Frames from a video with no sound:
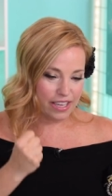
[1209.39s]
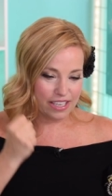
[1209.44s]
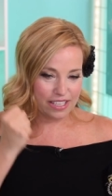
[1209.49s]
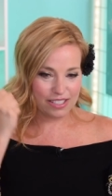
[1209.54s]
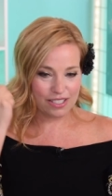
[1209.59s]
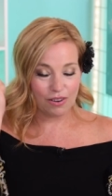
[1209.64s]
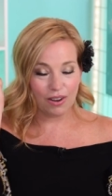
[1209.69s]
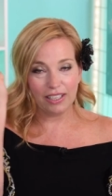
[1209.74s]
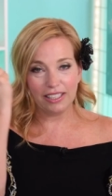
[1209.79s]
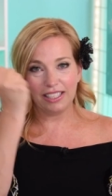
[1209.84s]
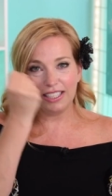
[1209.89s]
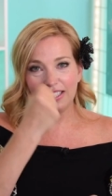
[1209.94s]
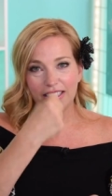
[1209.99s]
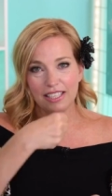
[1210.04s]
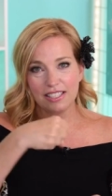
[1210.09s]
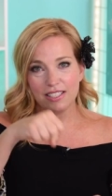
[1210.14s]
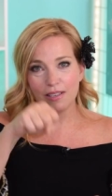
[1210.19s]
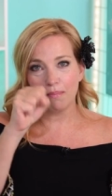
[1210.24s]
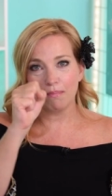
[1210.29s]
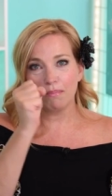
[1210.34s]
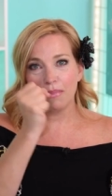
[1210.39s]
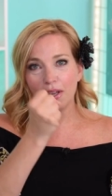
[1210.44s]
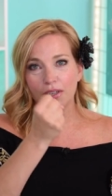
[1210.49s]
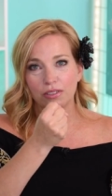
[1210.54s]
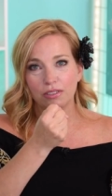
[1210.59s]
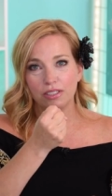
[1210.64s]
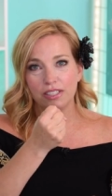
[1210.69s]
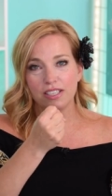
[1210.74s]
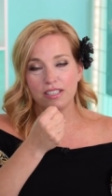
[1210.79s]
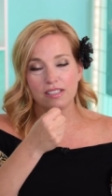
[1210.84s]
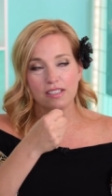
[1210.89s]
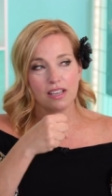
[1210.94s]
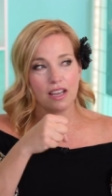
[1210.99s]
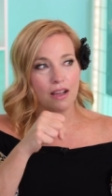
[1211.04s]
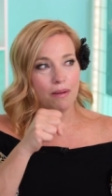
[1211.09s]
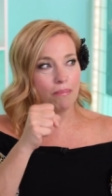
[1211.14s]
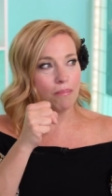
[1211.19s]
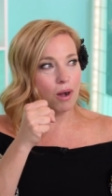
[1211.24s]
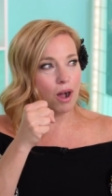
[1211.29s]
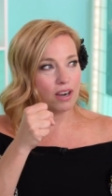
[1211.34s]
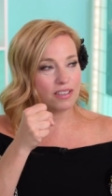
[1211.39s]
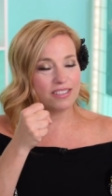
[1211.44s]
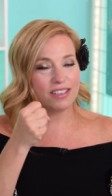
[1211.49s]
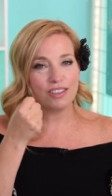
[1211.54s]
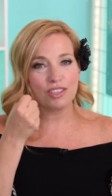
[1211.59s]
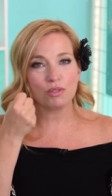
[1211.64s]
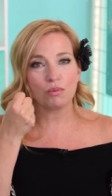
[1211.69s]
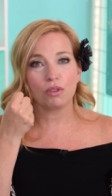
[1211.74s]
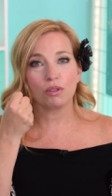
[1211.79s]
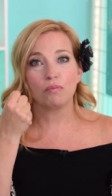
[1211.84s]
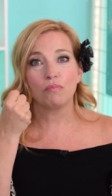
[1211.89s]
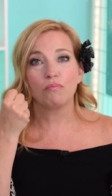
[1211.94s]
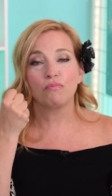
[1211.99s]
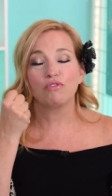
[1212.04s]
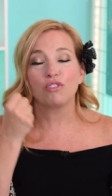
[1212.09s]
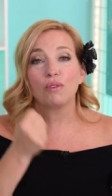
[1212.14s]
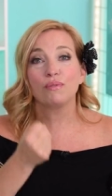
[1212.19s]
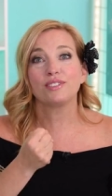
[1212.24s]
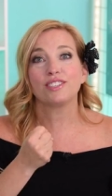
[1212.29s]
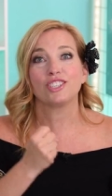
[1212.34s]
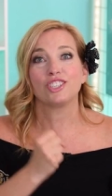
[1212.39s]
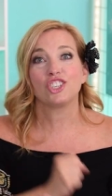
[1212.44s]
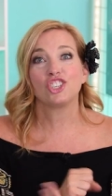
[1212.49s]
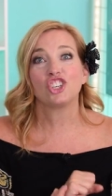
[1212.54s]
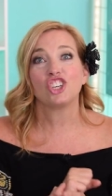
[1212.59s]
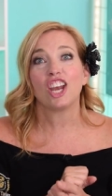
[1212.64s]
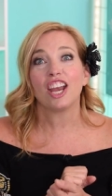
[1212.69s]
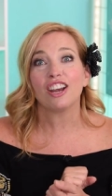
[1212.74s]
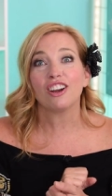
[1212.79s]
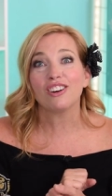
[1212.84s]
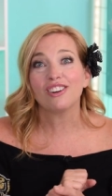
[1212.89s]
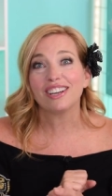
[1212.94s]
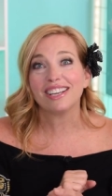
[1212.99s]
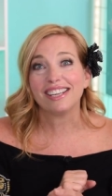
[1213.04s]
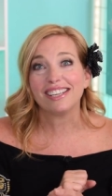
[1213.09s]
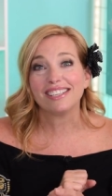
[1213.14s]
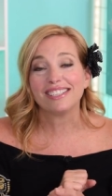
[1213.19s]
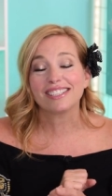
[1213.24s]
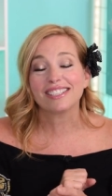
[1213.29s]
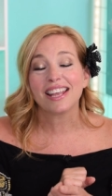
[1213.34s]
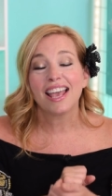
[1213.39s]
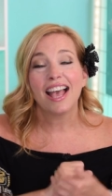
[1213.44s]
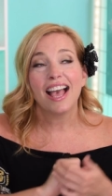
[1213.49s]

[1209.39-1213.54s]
So I, he likes to muddle his um, mocktails with frozen cherries.